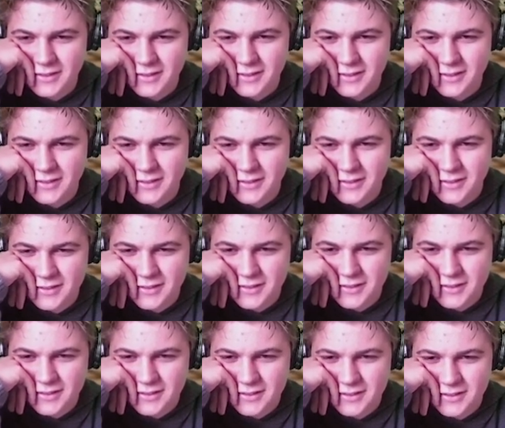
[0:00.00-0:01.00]
Oh wow.
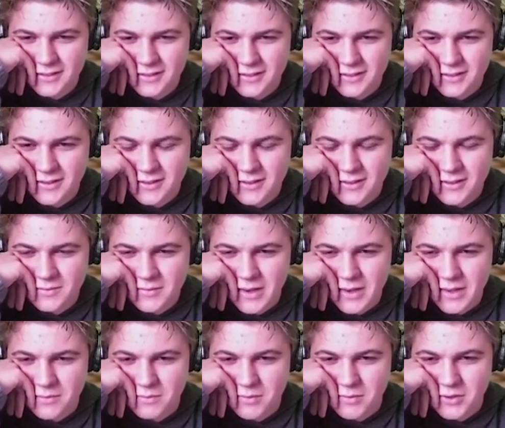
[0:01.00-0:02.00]

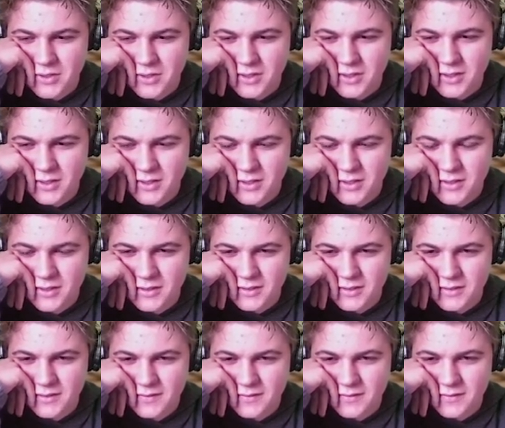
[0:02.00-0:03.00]
That's why they have
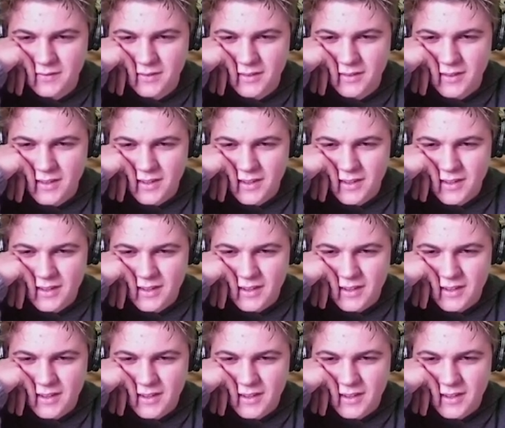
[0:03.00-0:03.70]
35 moves.